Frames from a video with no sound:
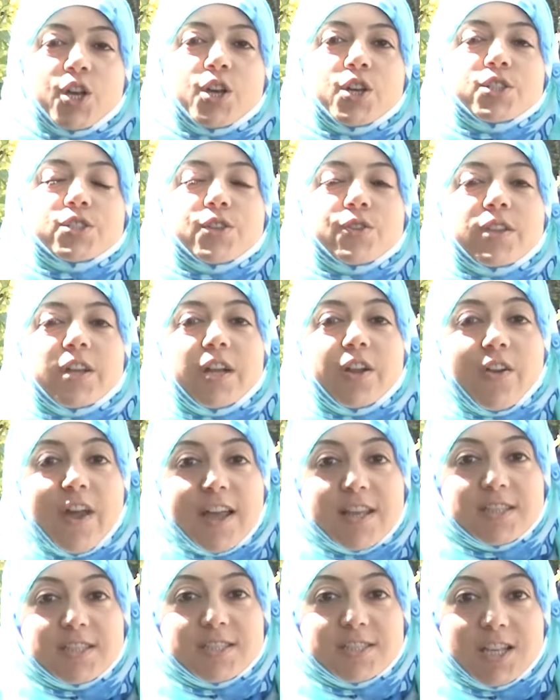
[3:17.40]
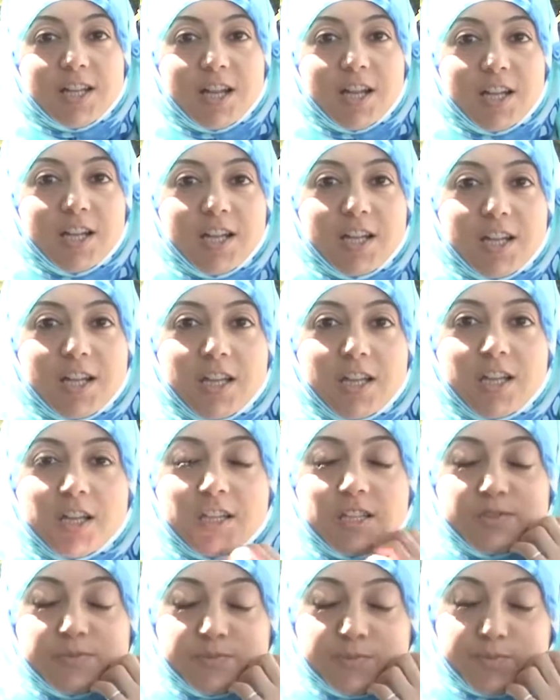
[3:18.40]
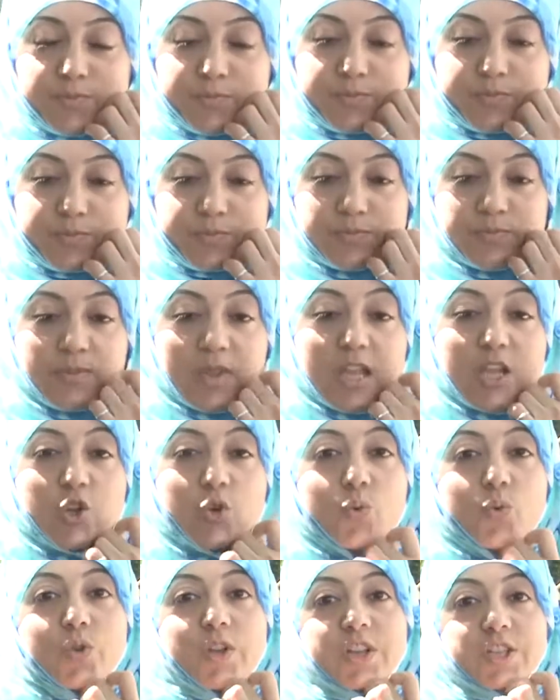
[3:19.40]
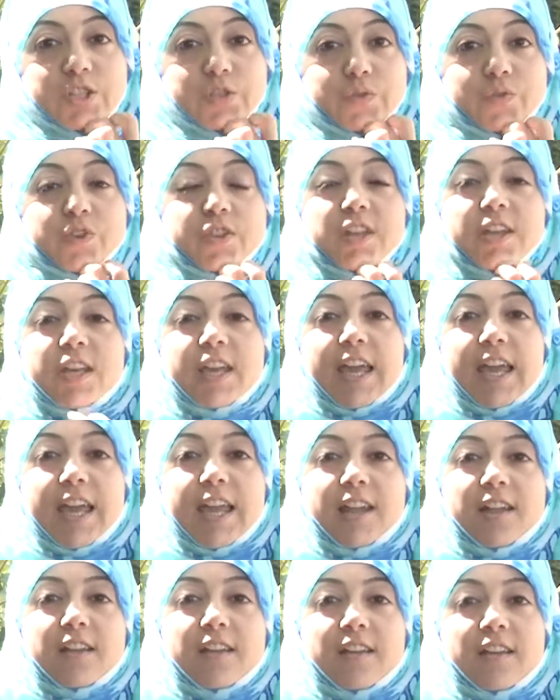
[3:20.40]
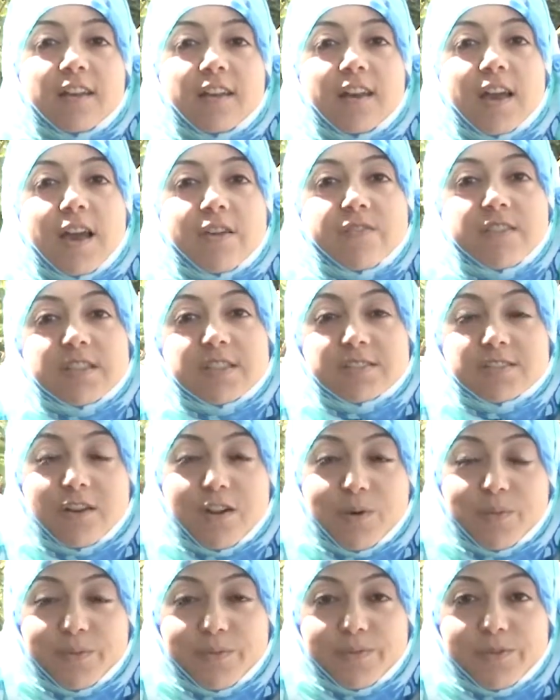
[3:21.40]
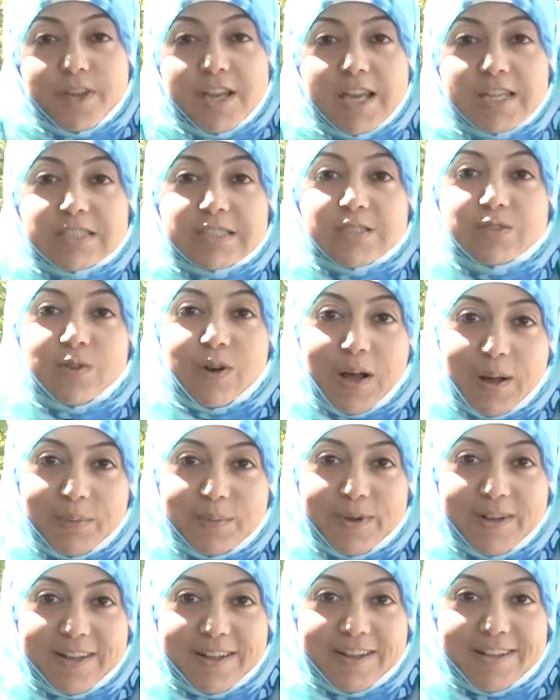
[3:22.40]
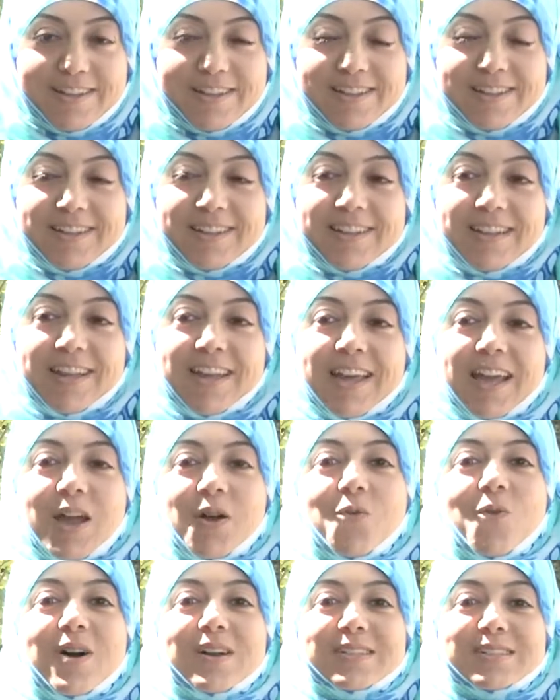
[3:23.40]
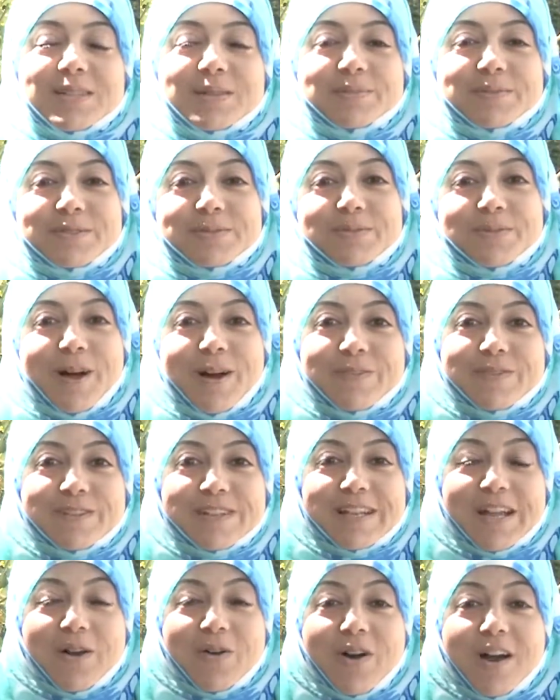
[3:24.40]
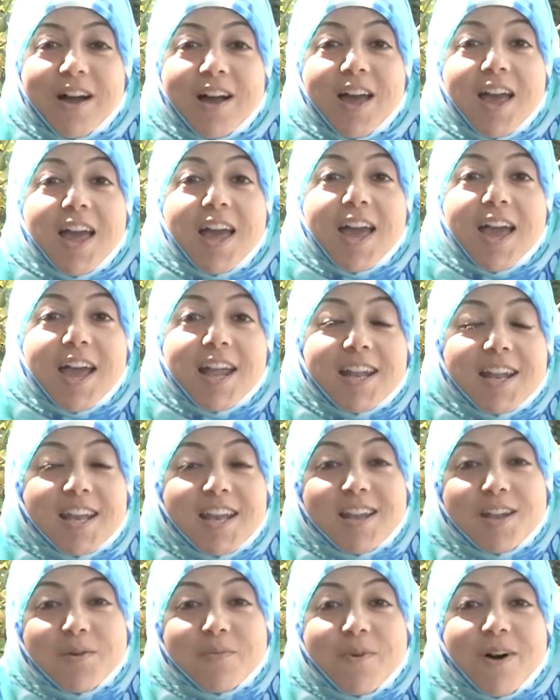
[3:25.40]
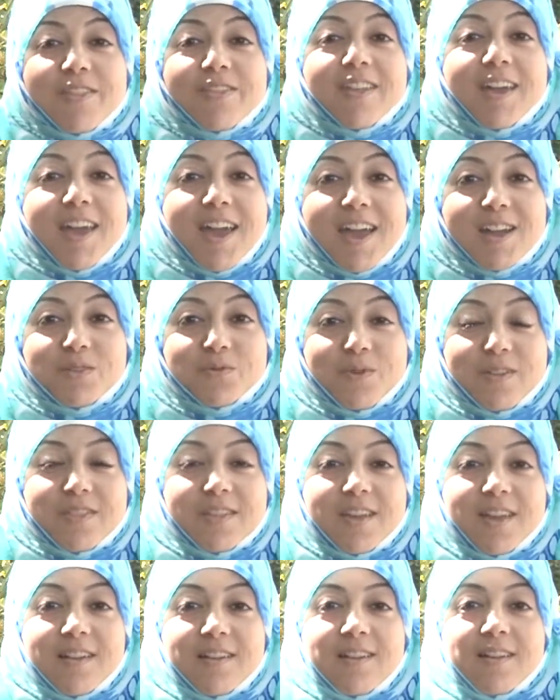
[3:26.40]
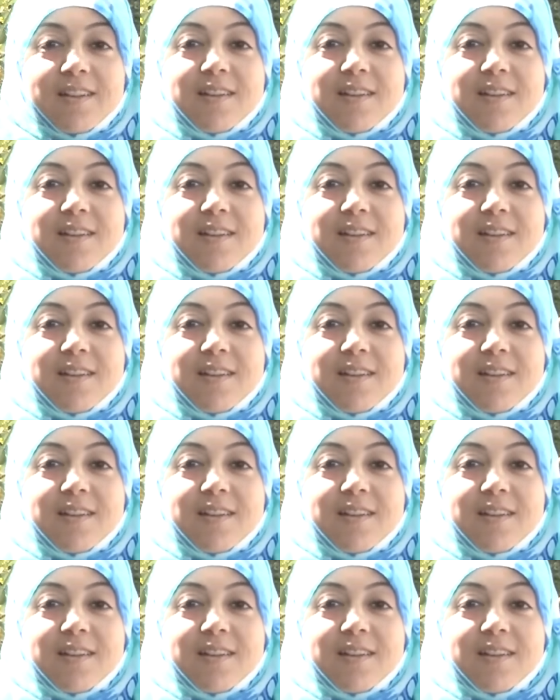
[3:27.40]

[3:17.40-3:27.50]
So the grandson reached for the cane of his grandpa and walked up to Prophet Noah and hit him on the head with it.